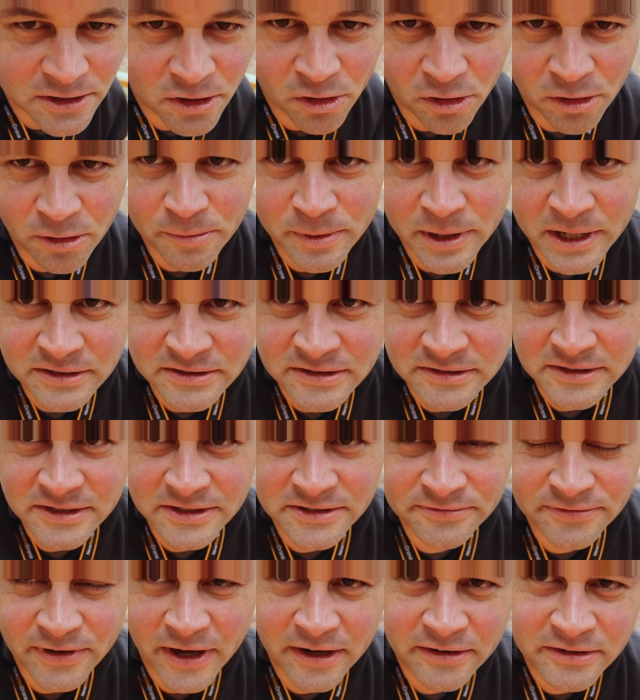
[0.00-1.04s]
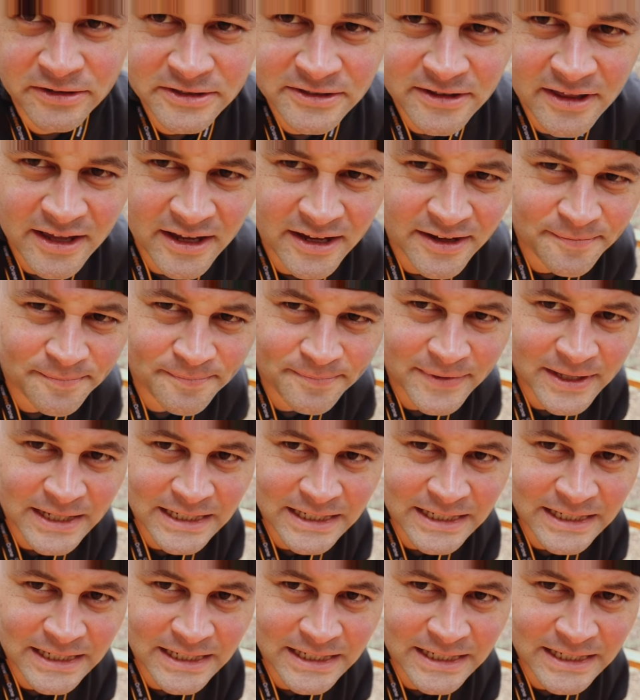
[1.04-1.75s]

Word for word: home because of this virus thing.